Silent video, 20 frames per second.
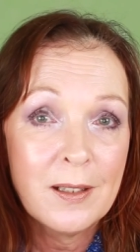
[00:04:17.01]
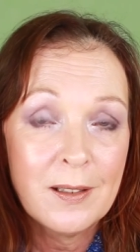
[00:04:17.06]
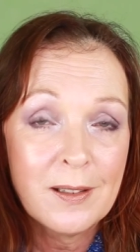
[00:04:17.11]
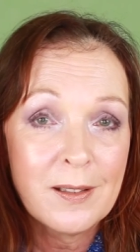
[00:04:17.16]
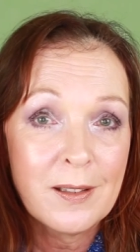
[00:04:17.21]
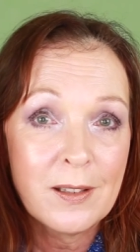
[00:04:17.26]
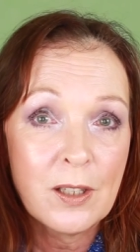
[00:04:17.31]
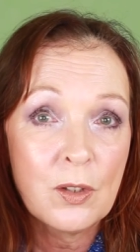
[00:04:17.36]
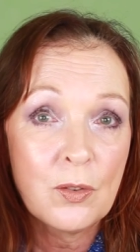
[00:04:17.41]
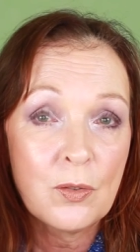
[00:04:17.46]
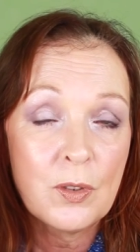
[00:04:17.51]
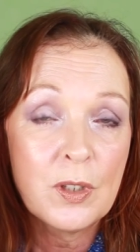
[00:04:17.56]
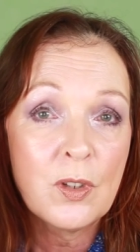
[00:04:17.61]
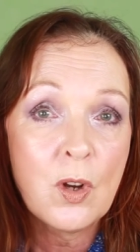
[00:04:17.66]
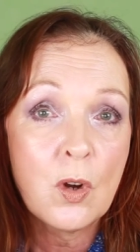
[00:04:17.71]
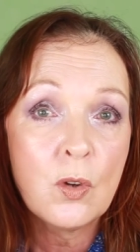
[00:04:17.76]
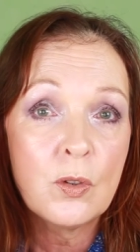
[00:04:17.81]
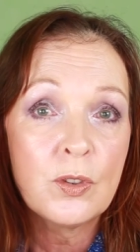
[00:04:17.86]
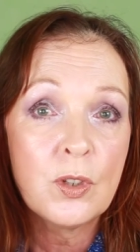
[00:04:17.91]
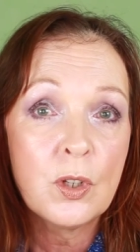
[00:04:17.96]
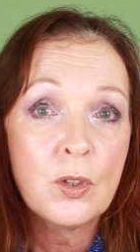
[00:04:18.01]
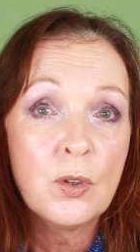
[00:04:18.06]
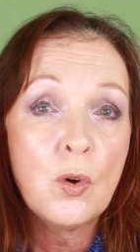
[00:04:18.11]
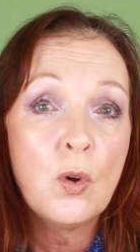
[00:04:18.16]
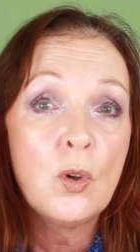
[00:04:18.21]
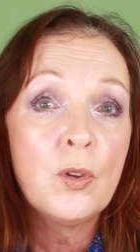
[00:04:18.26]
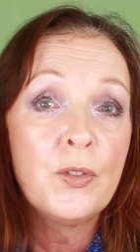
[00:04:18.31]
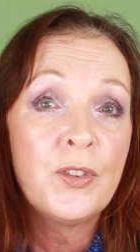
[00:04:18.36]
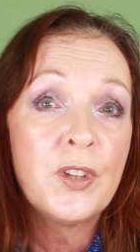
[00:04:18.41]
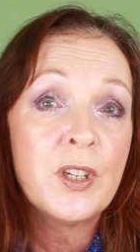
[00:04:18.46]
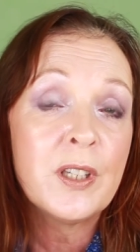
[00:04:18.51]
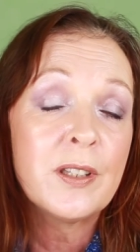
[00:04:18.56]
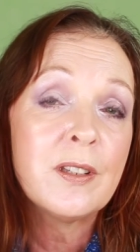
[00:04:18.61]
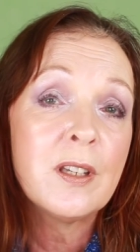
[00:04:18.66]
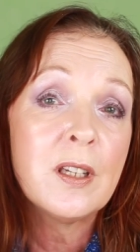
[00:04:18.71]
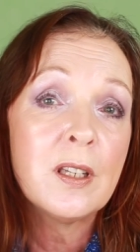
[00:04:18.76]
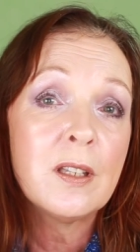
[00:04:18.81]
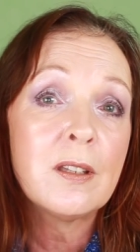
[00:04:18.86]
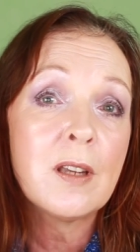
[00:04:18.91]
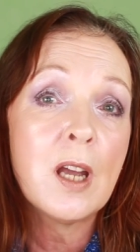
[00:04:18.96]
instant results at all this
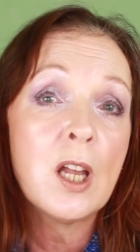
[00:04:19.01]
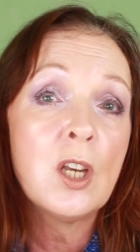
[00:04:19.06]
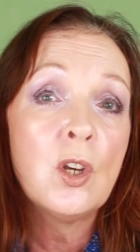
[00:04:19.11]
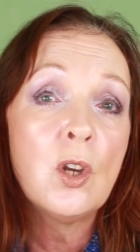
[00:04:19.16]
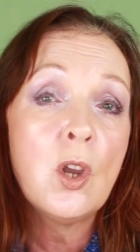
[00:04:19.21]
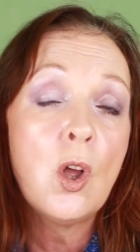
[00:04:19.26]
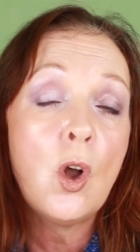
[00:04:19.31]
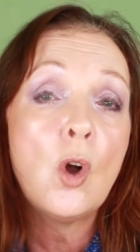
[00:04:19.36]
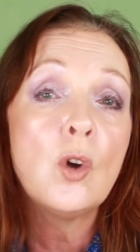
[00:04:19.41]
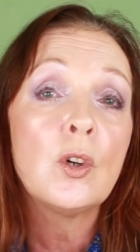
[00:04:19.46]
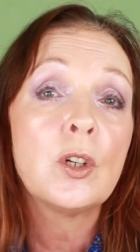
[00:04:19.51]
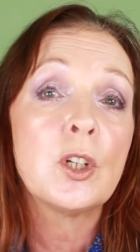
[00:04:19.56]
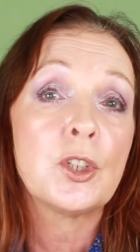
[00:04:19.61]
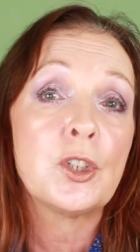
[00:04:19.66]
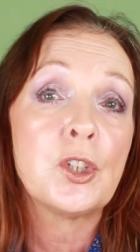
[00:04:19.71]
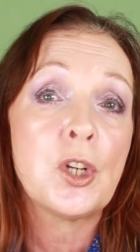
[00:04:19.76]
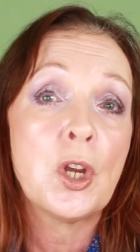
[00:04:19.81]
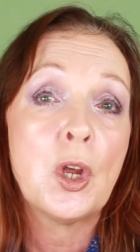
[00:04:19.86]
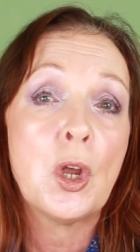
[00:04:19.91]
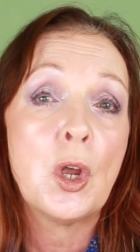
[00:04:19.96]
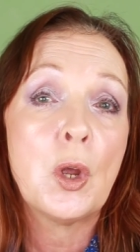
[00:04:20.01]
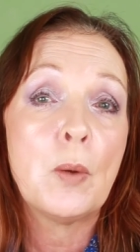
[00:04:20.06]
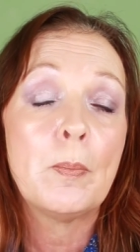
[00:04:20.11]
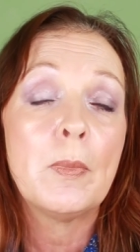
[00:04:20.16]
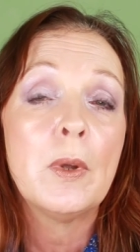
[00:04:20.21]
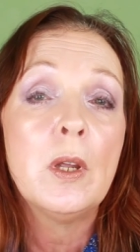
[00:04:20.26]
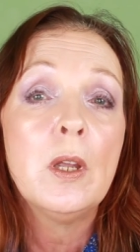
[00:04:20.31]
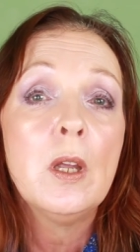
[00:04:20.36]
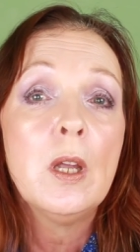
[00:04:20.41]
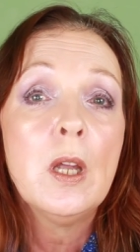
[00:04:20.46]
is a longer term